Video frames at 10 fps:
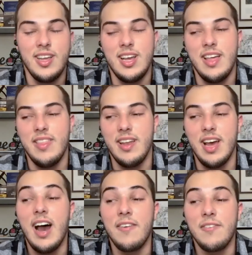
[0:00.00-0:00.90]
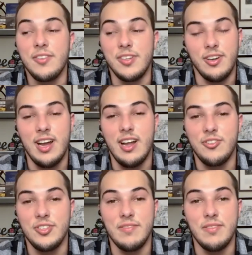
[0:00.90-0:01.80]
And then after the crash,
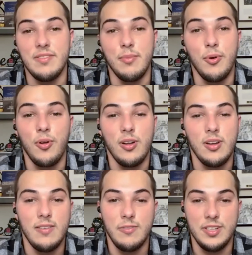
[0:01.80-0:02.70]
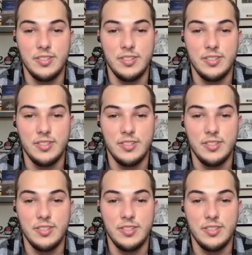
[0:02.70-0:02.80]
there's even more of a reason